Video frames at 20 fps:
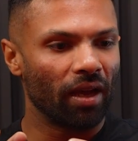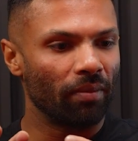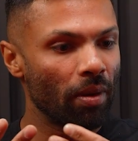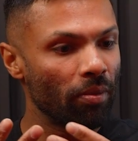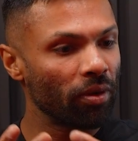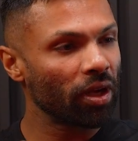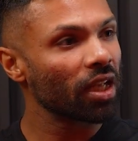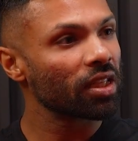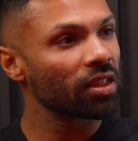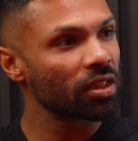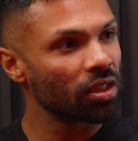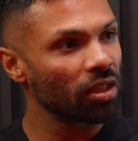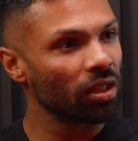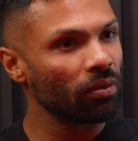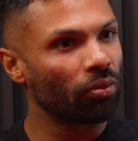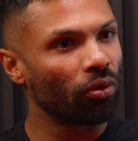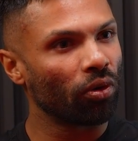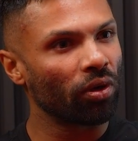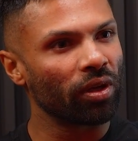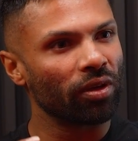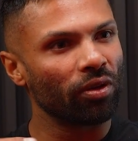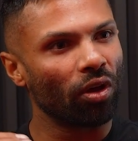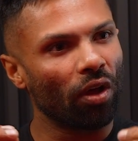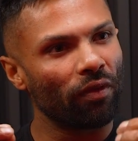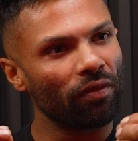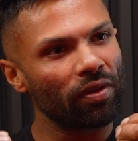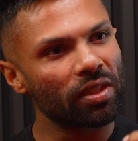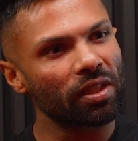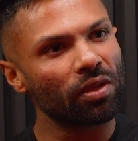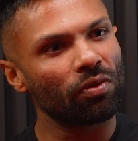Memory cards are still important.
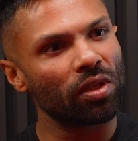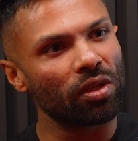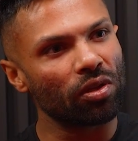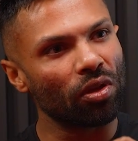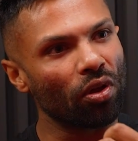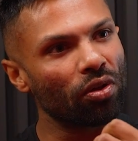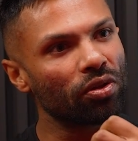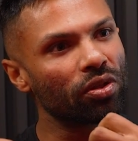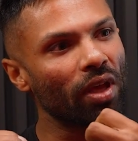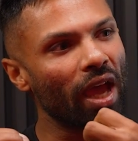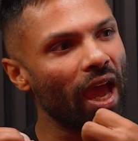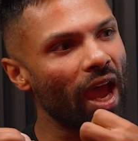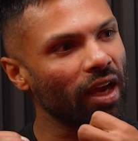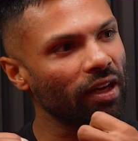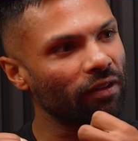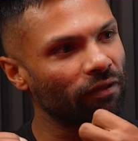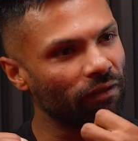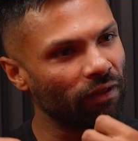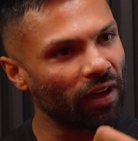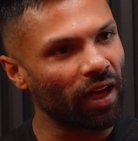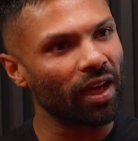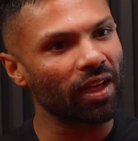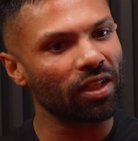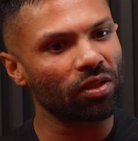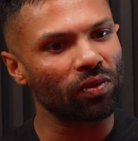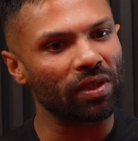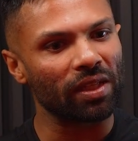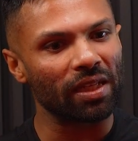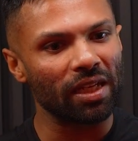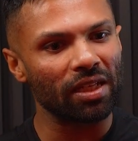Obviously, we know to act
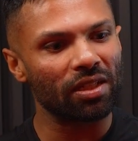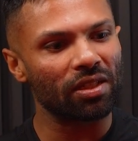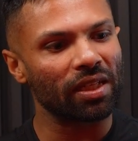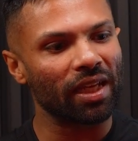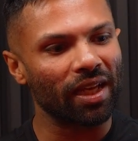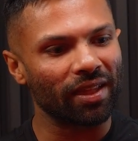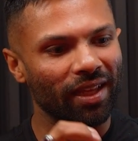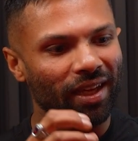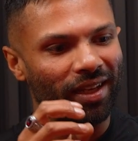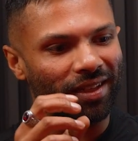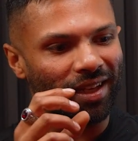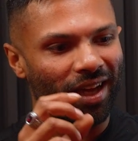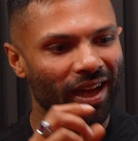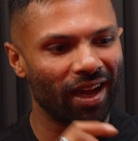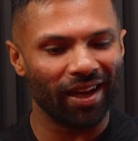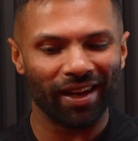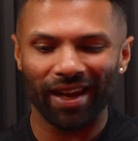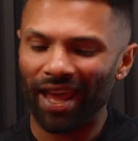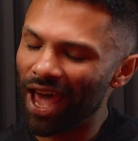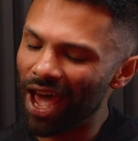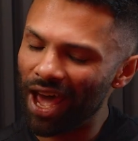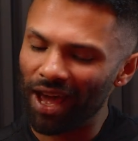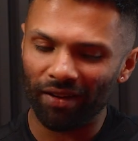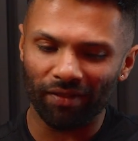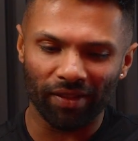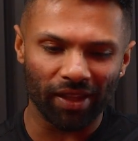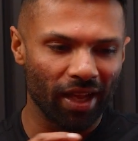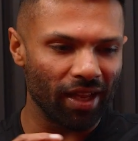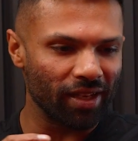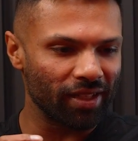fast, we need to get that card out
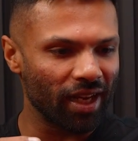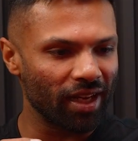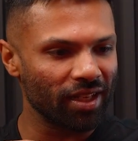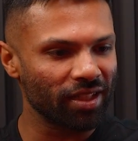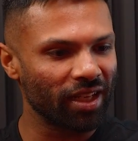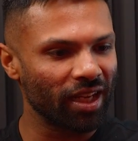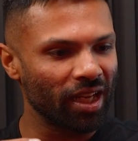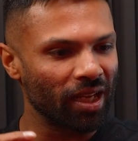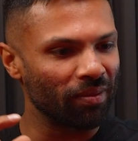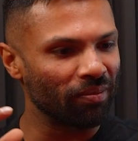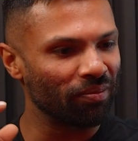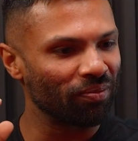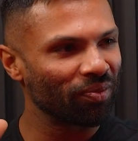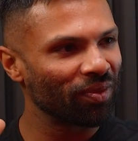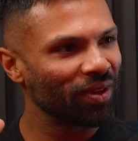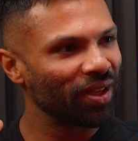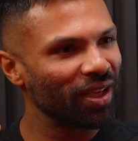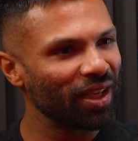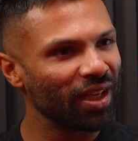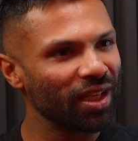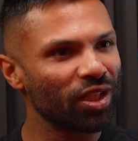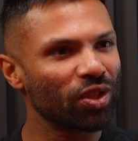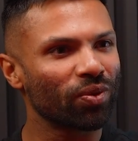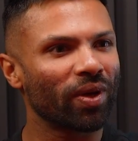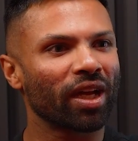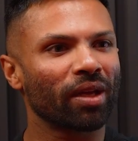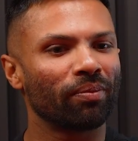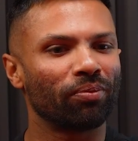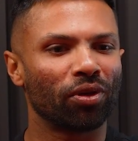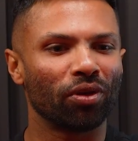of the dash cam into
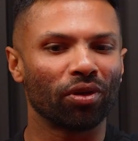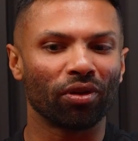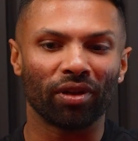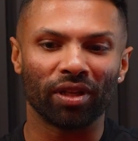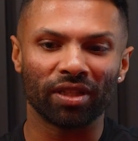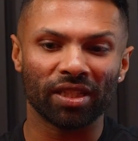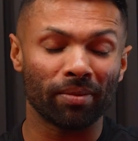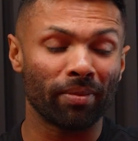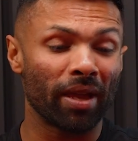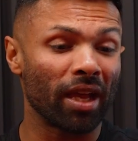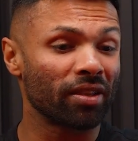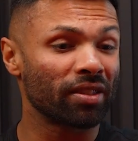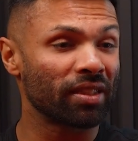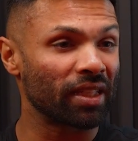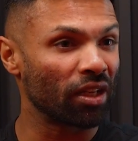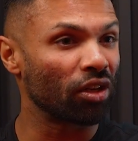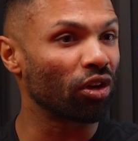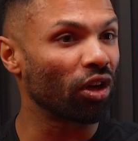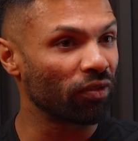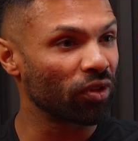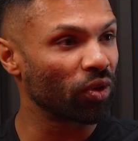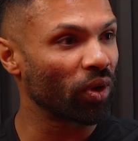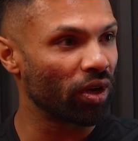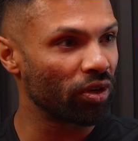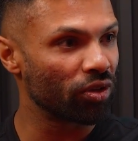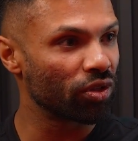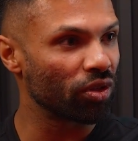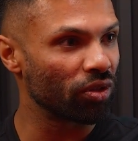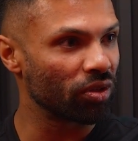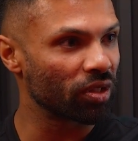our computer and somehow send it off to our
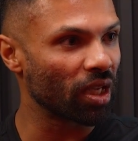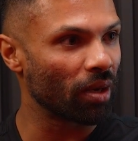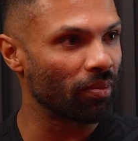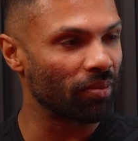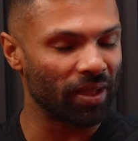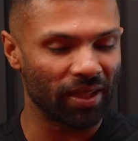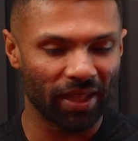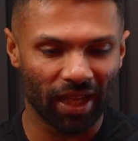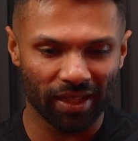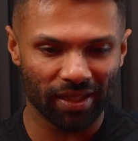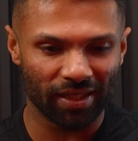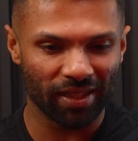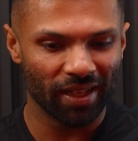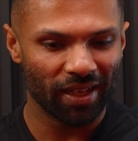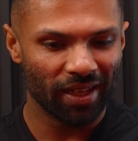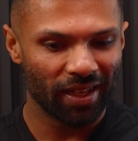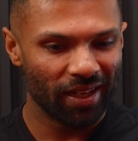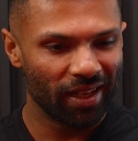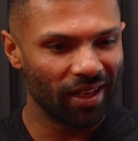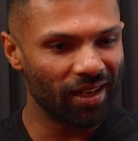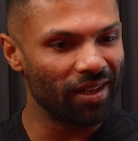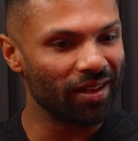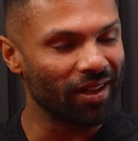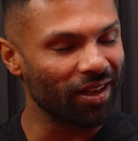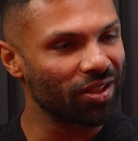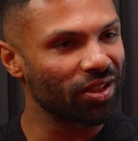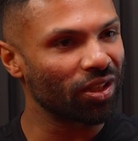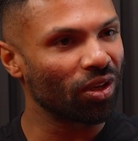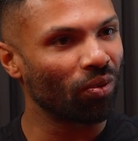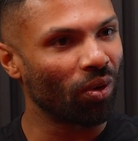insurance company. That's, in a
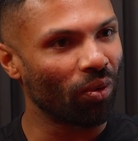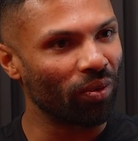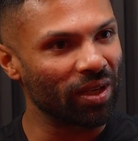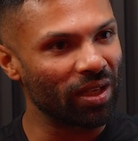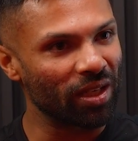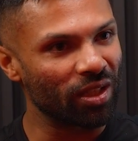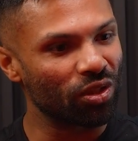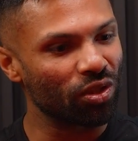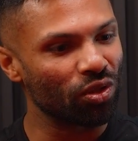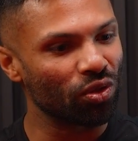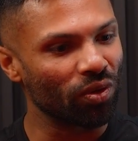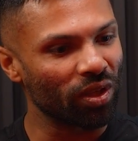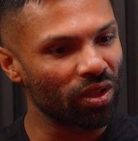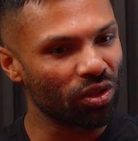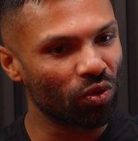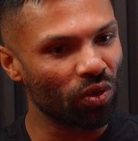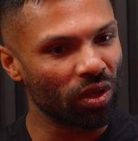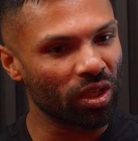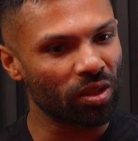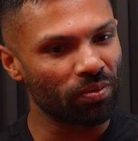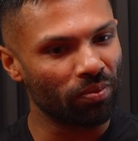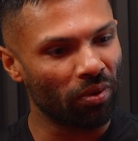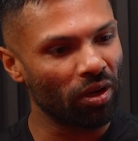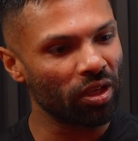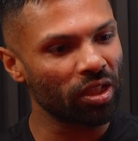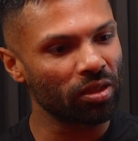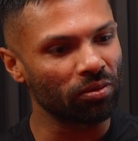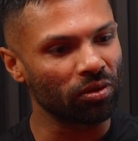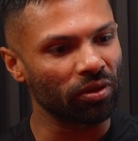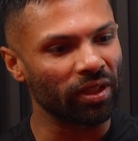nutshell, what we need to do as quick as
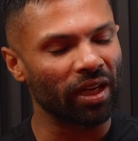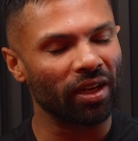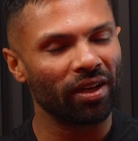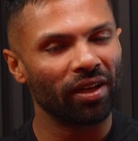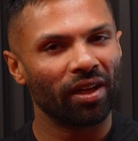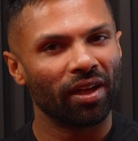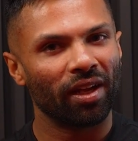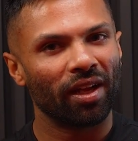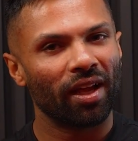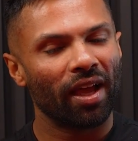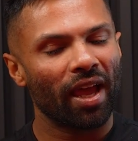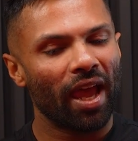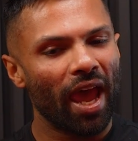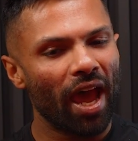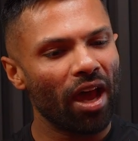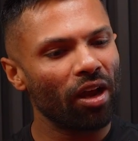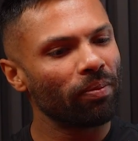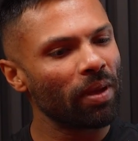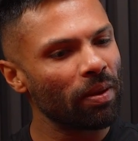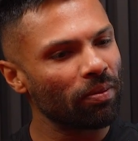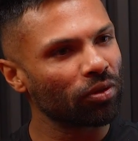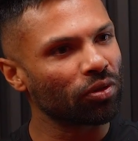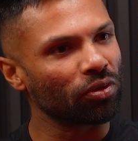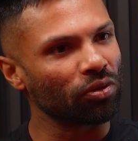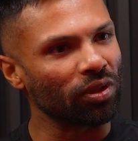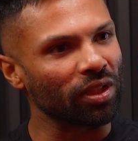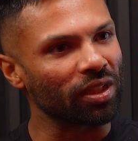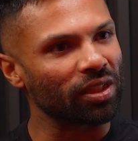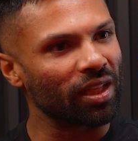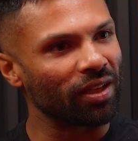possible. Now, how do people do this?